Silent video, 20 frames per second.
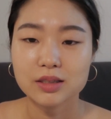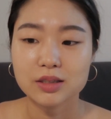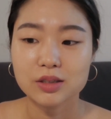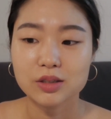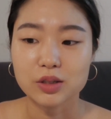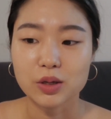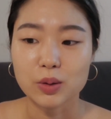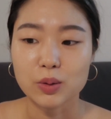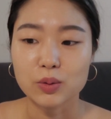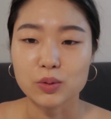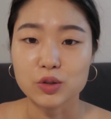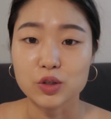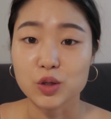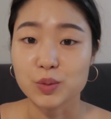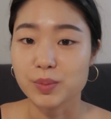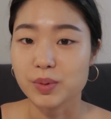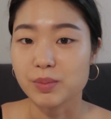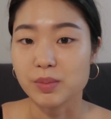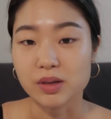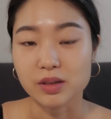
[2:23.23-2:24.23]
so it
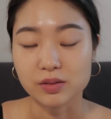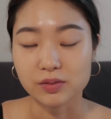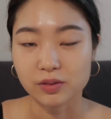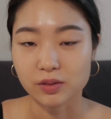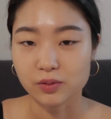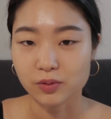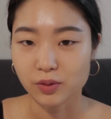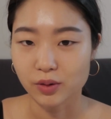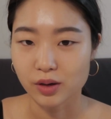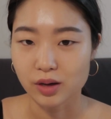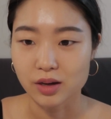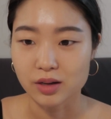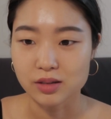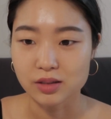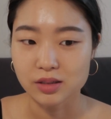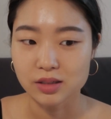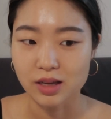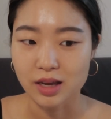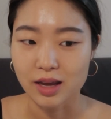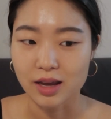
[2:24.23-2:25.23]
should be meaningful for
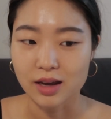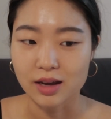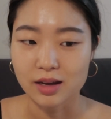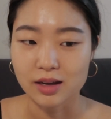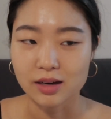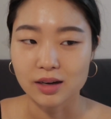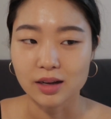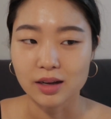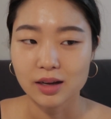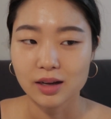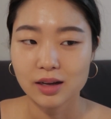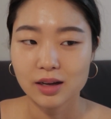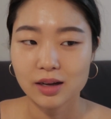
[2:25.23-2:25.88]
us. And